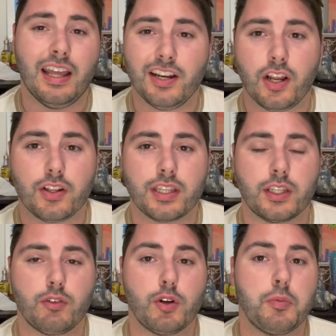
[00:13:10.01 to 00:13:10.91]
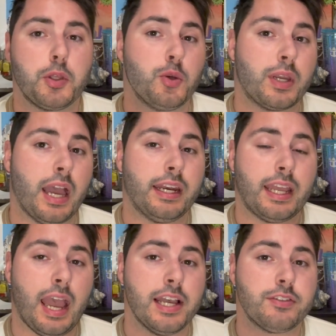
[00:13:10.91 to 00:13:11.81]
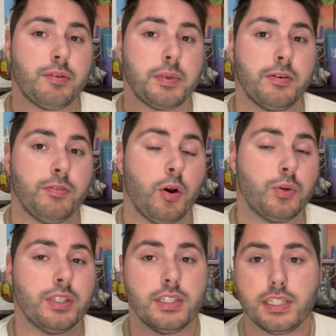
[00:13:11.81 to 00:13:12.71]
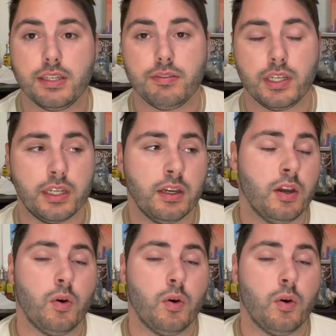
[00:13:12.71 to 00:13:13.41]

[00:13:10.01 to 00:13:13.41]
And another thing in the room, you can cast from your phone to the TV.